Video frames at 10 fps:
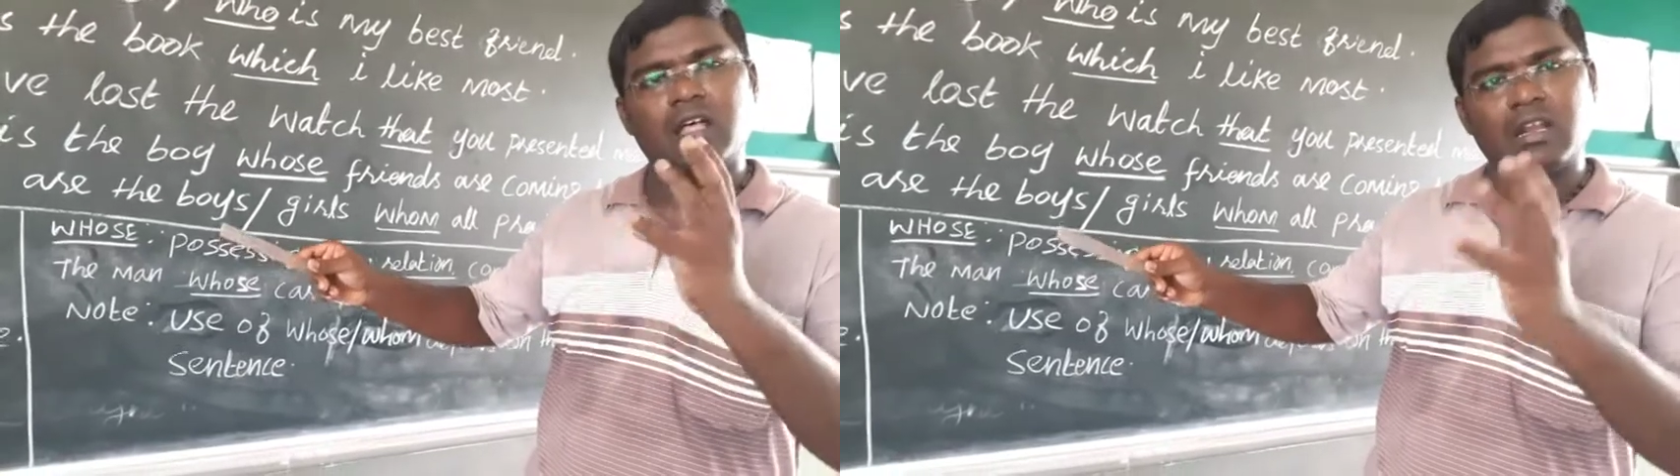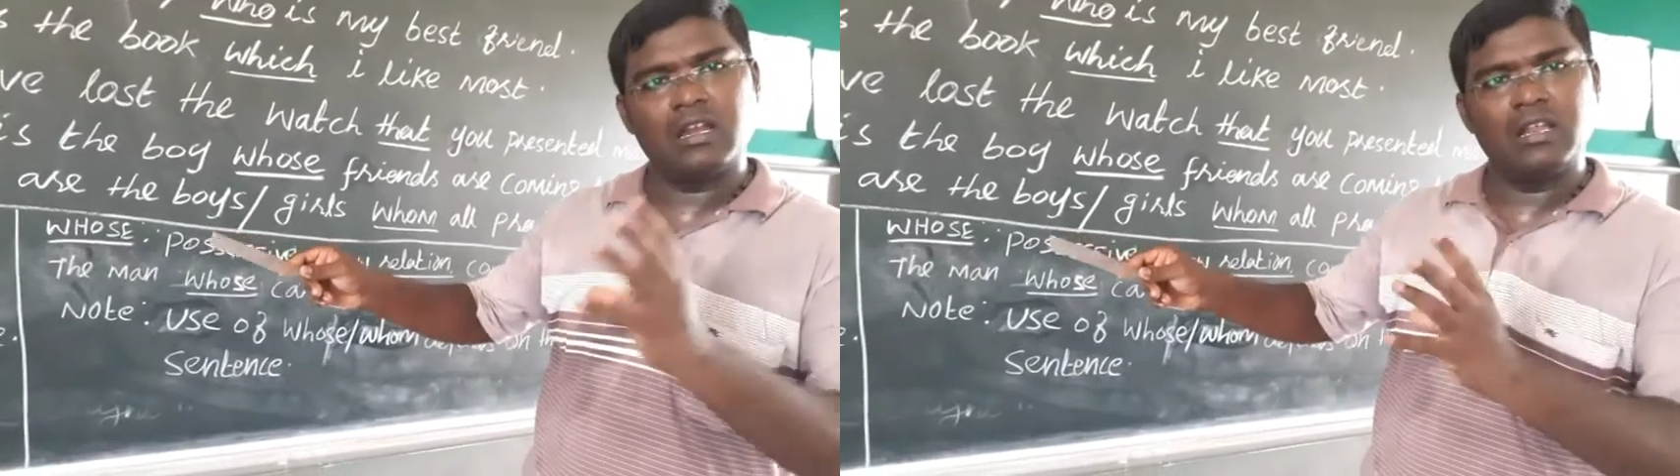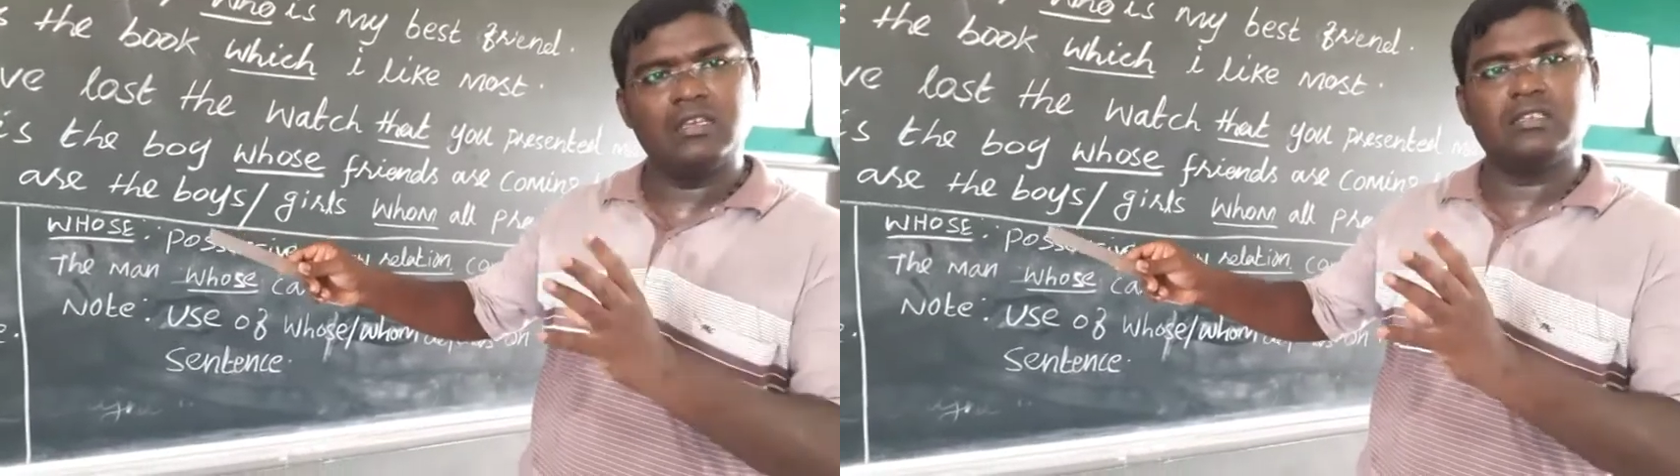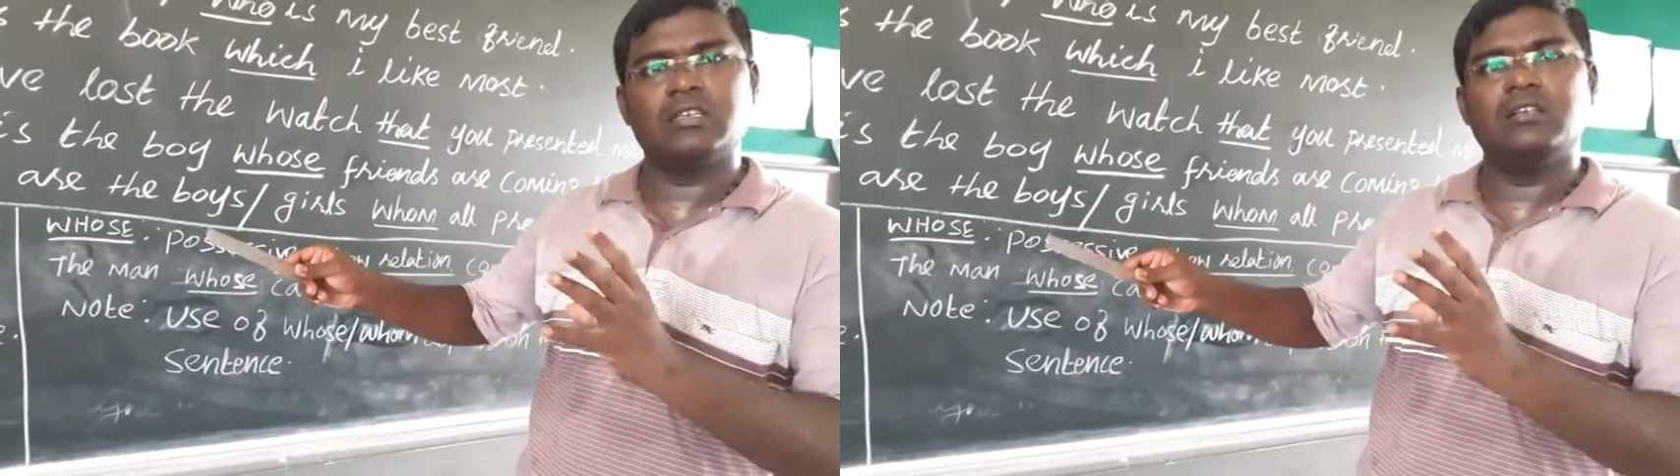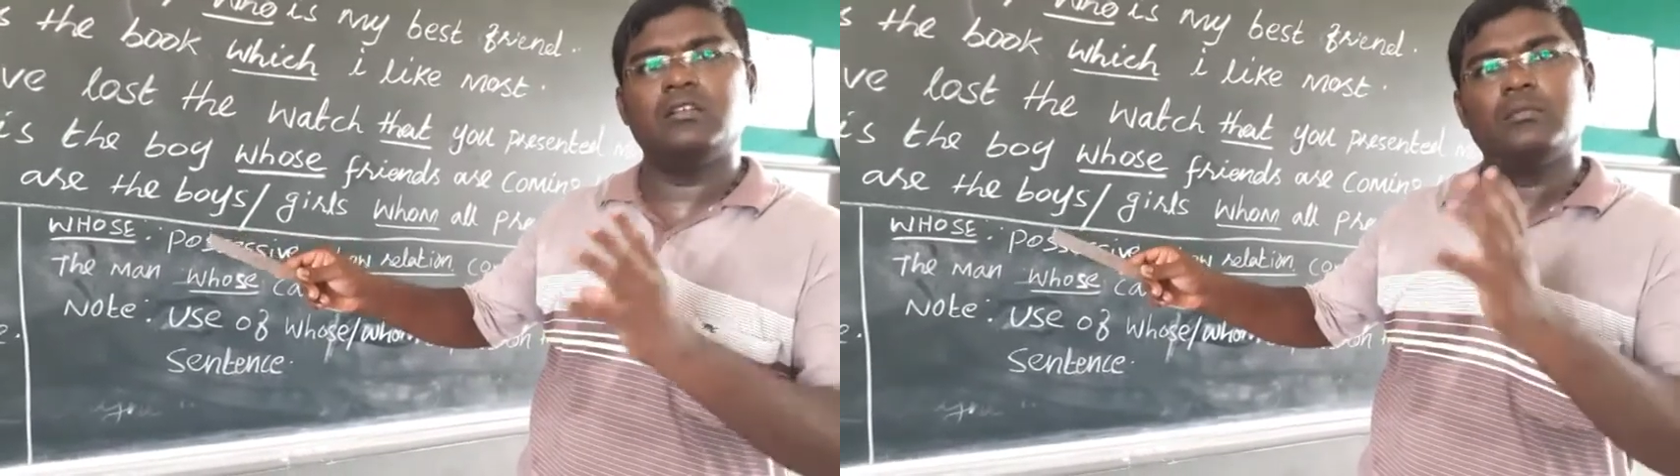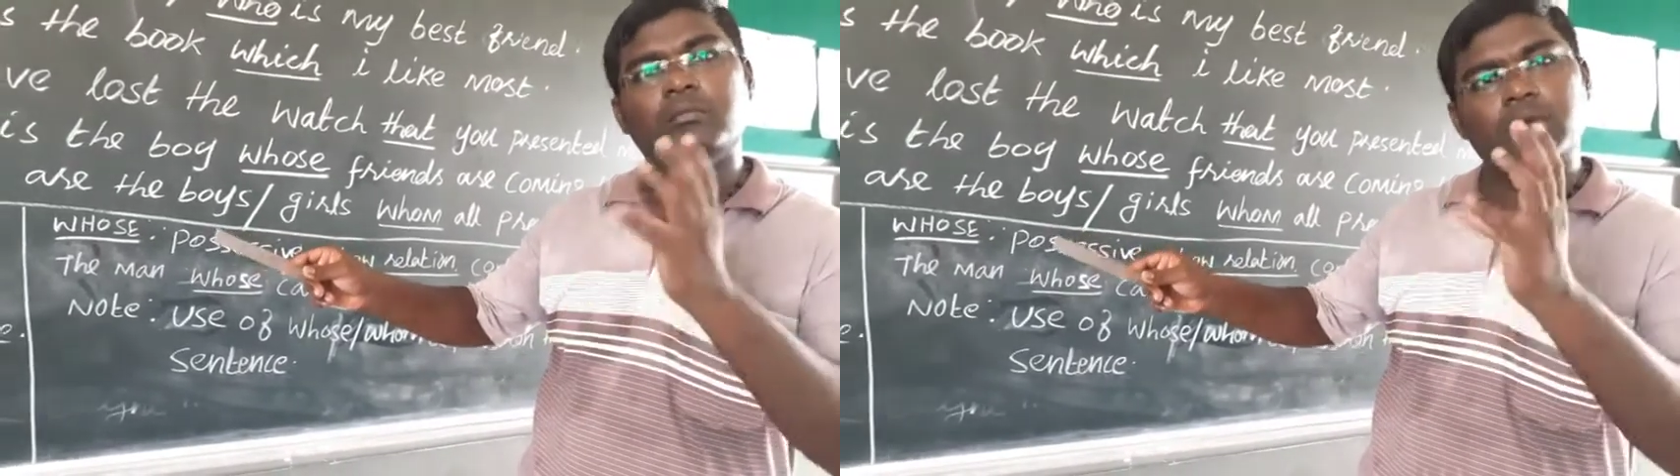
relation,